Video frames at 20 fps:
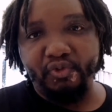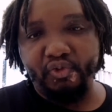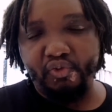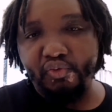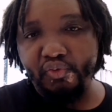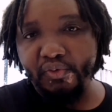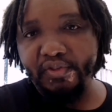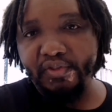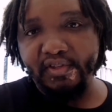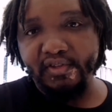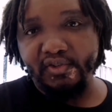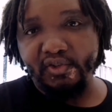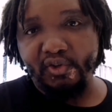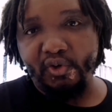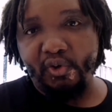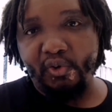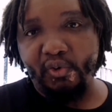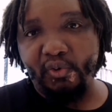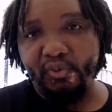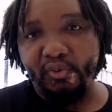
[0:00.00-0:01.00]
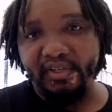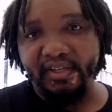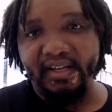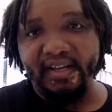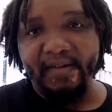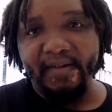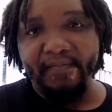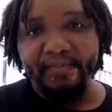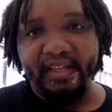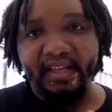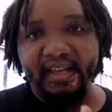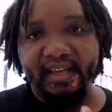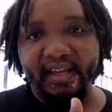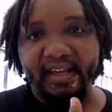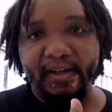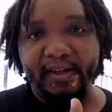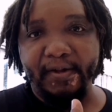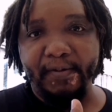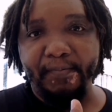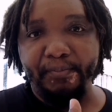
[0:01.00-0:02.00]
to this code,
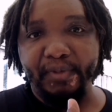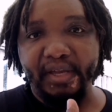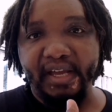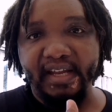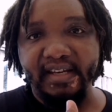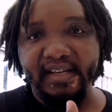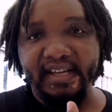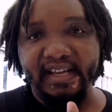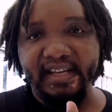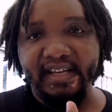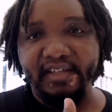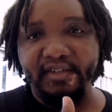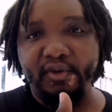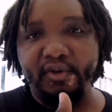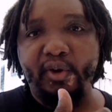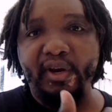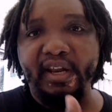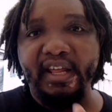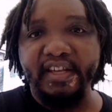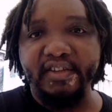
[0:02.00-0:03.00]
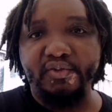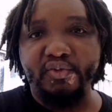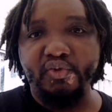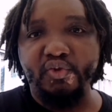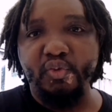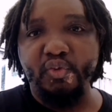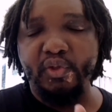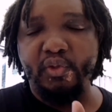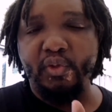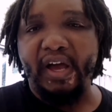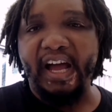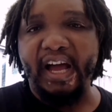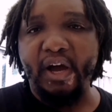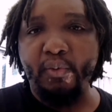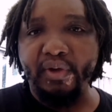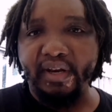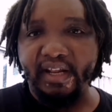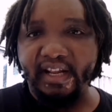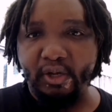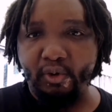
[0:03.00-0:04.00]
and it all has to do with how
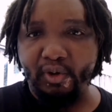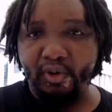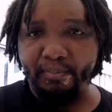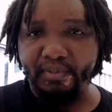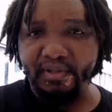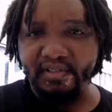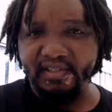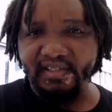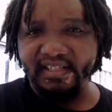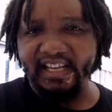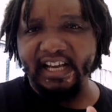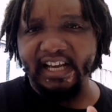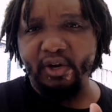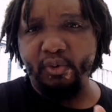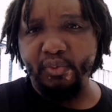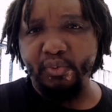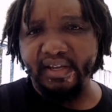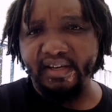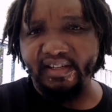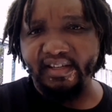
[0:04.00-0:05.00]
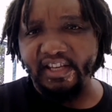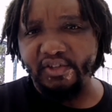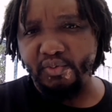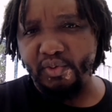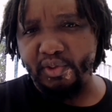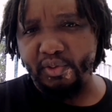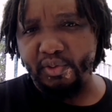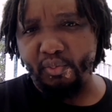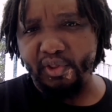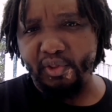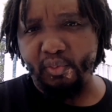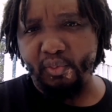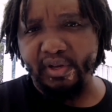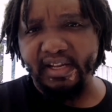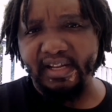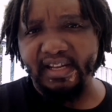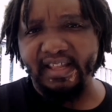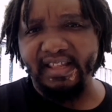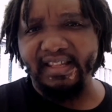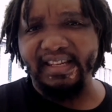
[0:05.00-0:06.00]
we run our business, how we engage with one
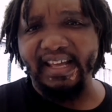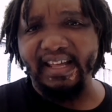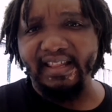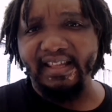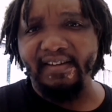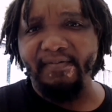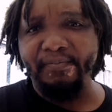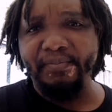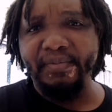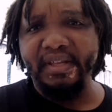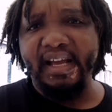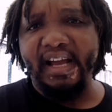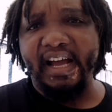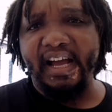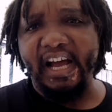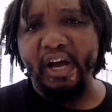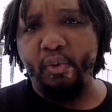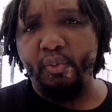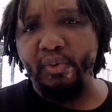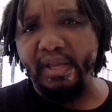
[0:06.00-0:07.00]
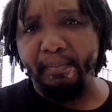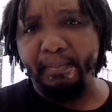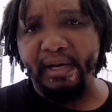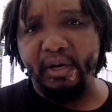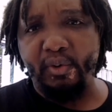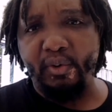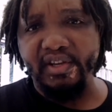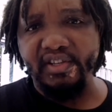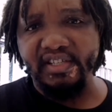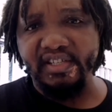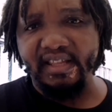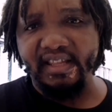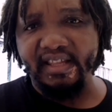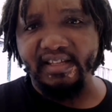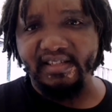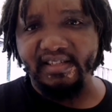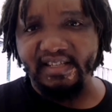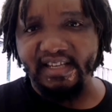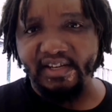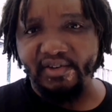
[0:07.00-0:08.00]
another, how we empower each other,
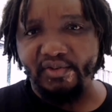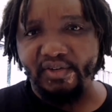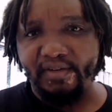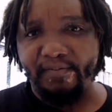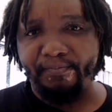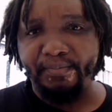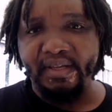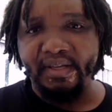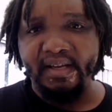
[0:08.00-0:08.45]
etc.